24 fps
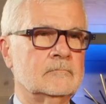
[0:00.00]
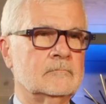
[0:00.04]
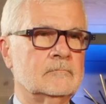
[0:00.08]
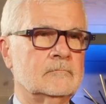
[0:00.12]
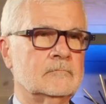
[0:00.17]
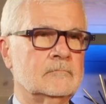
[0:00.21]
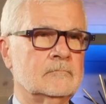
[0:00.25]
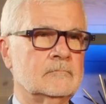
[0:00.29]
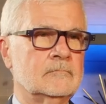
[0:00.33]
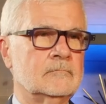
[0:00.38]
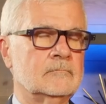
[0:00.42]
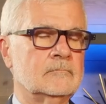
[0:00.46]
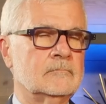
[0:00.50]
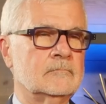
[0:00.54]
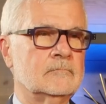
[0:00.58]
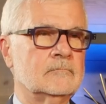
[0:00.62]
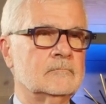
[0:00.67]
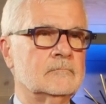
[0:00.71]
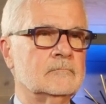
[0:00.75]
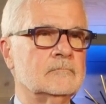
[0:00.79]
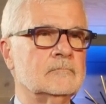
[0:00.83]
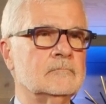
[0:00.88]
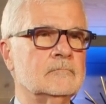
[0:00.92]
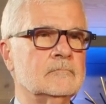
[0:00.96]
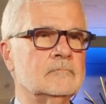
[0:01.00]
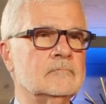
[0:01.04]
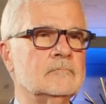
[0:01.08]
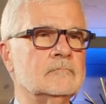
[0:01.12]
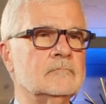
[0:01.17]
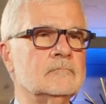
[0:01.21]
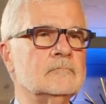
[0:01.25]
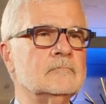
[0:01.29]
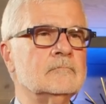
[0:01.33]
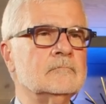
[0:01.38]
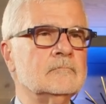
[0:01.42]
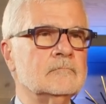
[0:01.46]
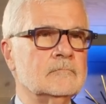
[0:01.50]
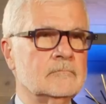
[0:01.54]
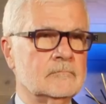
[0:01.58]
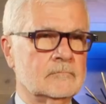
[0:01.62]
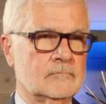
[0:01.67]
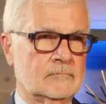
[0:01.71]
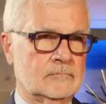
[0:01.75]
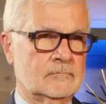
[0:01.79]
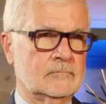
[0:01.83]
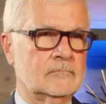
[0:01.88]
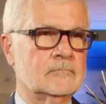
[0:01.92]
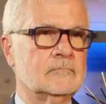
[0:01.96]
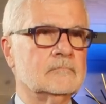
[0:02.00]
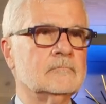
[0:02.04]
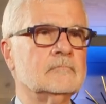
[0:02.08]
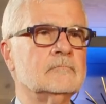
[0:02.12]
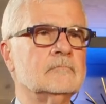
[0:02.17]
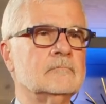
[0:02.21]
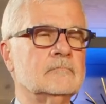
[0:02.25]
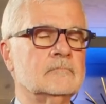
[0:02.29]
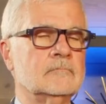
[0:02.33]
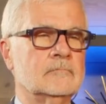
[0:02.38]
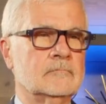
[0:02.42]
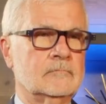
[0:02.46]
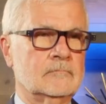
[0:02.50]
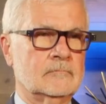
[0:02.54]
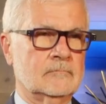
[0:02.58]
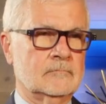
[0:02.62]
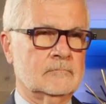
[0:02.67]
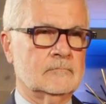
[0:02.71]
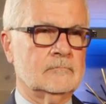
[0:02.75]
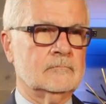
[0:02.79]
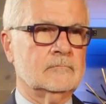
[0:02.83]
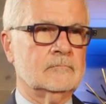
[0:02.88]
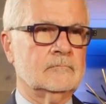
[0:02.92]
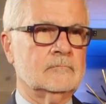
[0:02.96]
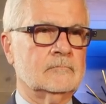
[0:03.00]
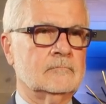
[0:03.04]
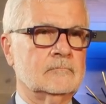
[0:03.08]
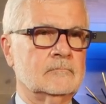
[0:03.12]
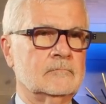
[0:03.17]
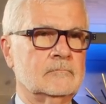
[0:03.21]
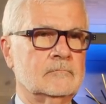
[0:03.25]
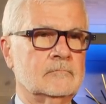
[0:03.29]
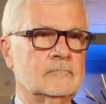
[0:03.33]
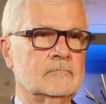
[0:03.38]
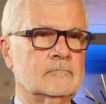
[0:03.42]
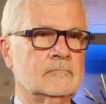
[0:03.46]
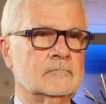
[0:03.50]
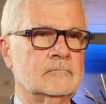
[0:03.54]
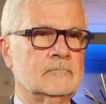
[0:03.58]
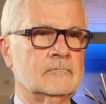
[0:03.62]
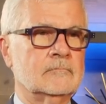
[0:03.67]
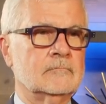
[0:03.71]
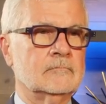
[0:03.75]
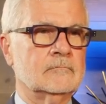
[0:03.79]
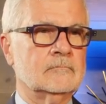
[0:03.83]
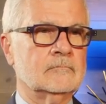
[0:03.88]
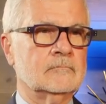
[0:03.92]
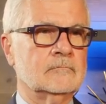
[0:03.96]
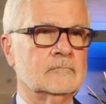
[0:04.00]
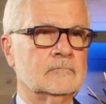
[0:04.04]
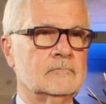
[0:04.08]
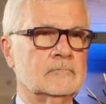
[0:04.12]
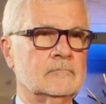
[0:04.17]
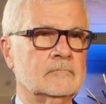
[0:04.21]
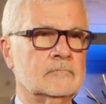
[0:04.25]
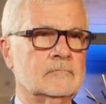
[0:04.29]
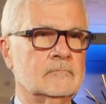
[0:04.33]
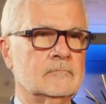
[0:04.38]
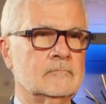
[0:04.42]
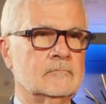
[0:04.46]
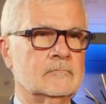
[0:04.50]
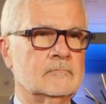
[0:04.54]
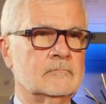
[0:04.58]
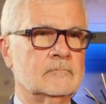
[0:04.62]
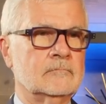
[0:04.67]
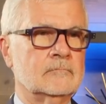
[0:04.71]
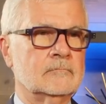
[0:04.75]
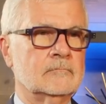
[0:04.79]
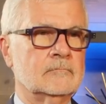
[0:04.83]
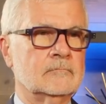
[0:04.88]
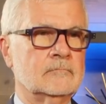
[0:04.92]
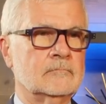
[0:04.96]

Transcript: The person shown says nothing.